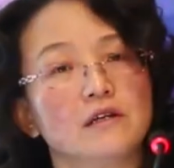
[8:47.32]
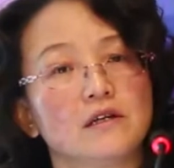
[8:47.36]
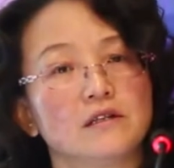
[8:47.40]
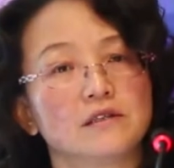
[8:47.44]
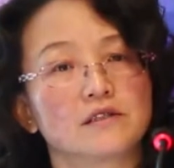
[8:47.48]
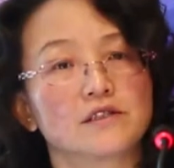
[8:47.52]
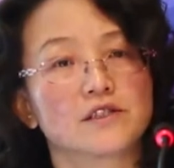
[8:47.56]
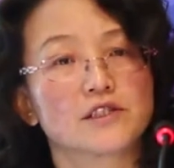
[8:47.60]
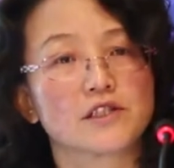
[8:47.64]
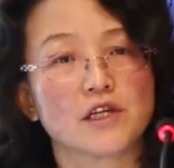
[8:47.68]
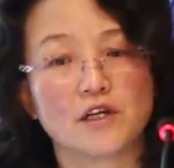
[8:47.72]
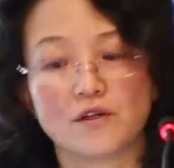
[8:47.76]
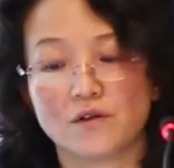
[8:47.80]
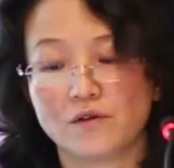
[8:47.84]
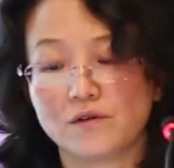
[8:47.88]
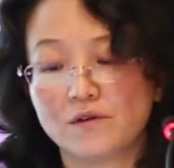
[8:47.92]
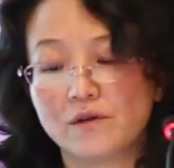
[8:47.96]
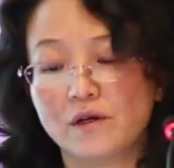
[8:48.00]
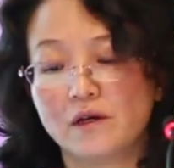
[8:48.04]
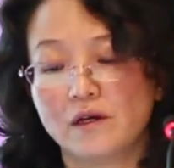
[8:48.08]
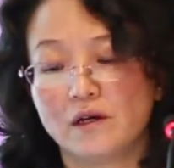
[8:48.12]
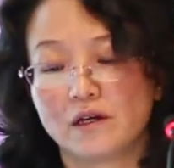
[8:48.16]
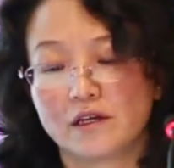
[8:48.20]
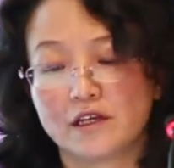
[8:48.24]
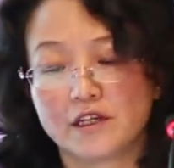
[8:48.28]
So
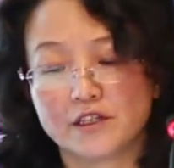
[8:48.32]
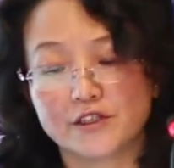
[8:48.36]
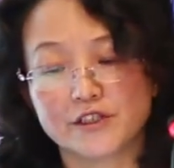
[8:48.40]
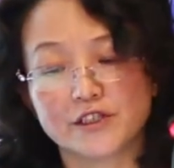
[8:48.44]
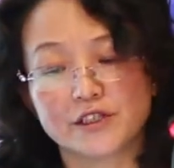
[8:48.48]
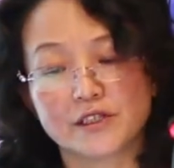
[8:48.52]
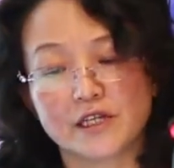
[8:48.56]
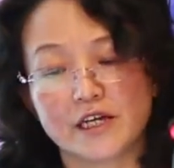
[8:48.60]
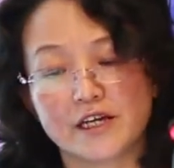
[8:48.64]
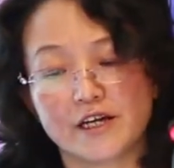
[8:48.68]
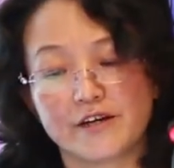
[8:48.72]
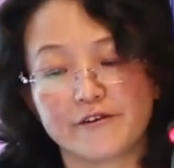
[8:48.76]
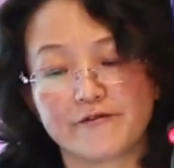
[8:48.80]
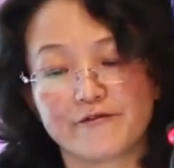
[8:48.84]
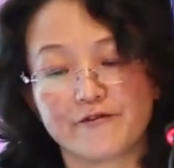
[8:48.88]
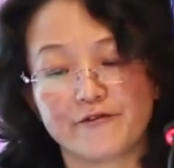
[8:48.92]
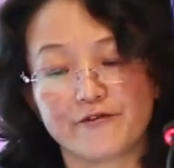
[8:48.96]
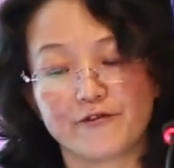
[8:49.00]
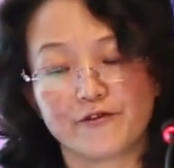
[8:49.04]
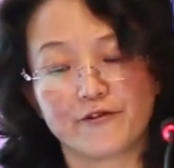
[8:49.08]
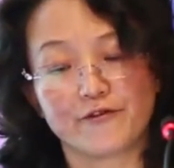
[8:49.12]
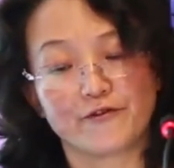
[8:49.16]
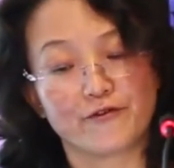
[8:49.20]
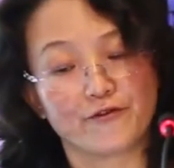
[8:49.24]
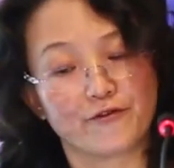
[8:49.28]
here's the
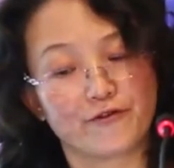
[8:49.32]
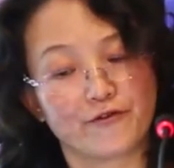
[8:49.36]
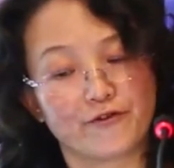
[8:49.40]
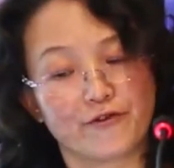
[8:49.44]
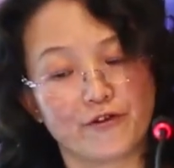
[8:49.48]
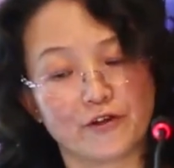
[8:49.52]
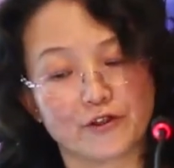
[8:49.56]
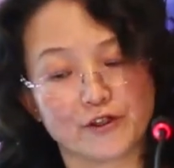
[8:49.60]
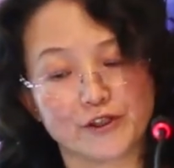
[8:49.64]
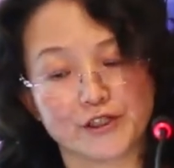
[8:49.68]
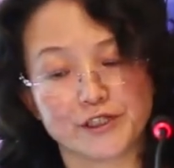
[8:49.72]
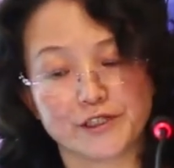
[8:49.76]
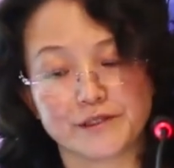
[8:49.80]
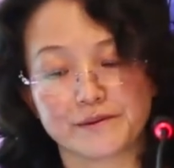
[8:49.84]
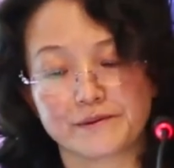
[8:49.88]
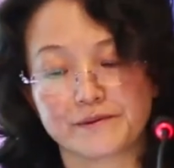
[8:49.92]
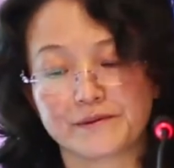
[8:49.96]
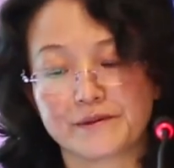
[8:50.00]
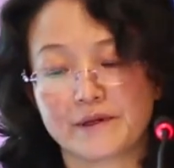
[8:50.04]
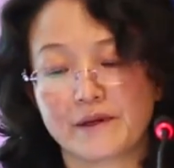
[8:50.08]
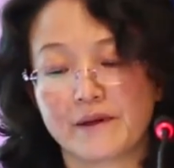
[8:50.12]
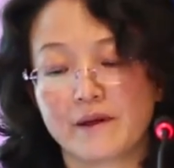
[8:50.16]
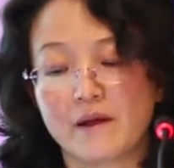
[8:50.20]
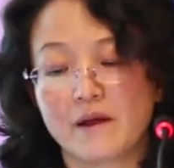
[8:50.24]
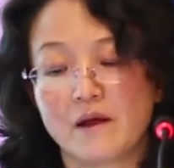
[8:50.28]
fourth,
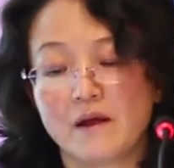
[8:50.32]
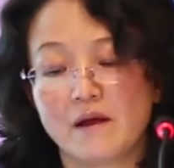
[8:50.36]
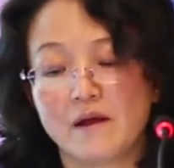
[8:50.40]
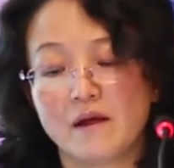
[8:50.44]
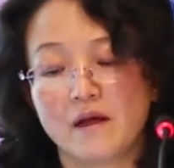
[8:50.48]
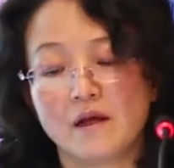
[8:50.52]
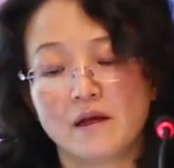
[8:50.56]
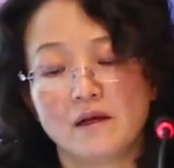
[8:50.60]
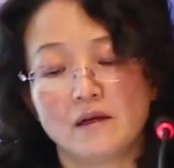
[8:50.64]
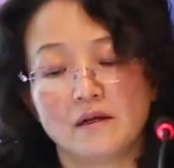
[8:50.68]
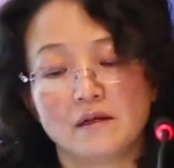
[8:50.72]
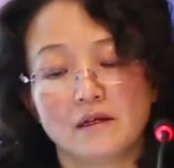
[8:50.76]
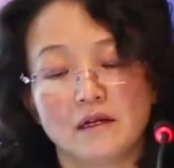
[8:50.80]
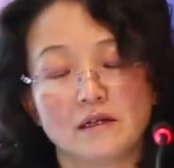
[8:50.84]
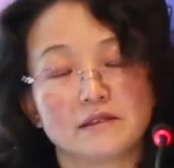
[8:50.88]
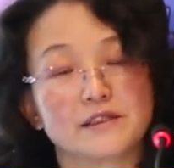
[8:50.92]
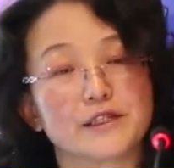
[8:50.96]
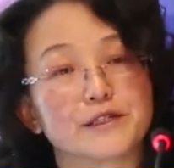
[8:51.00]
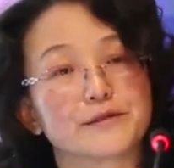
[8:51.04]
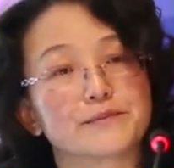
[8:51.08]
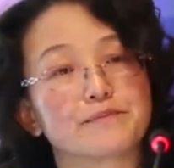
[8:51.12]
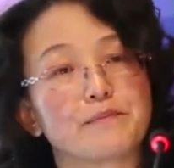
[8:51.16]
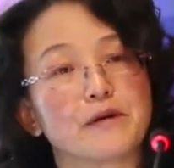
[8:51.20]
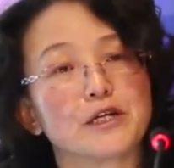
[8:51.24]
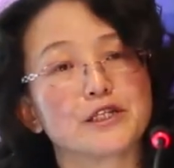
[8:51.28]

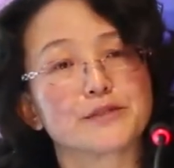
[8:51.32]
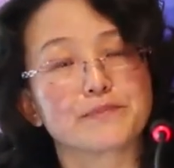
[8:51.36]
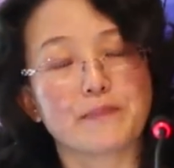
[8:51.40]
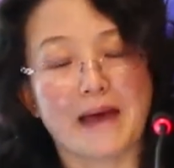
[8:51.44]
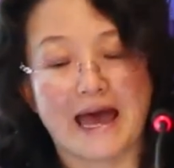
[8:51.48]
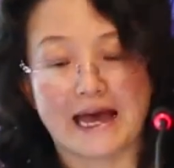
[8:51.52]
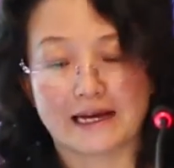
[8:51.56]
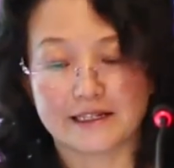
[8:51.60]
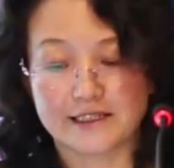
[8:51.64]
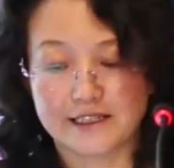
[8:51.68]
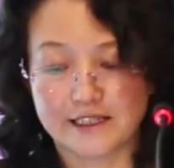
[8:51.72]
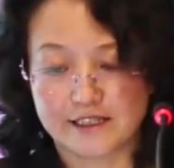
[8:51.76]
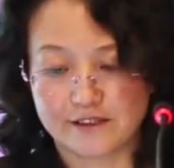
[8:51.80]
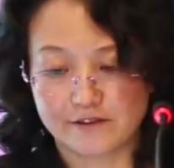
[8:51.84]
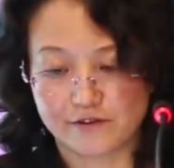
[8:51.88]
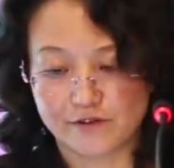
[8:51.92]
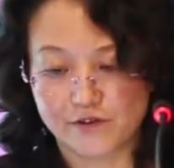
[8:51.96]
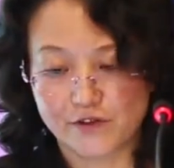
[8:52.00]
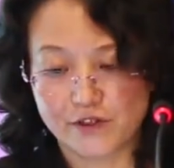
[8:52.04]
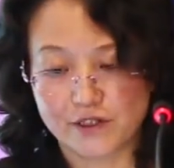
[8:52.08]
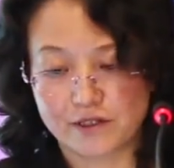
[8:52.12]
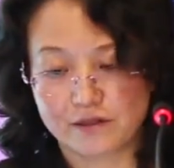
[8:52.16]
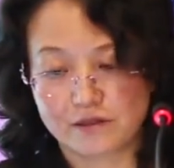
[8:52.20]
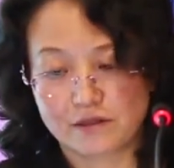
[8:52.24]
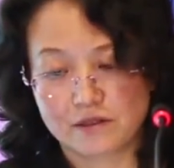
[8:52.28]
the
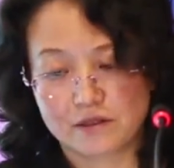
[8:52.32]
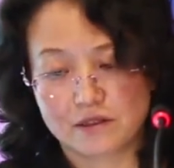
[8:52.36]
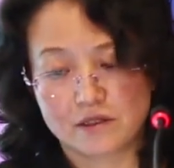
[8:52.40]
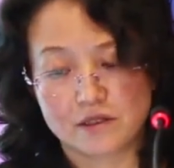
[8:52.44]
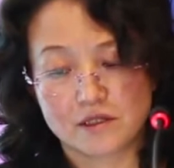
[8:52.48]
perspectives.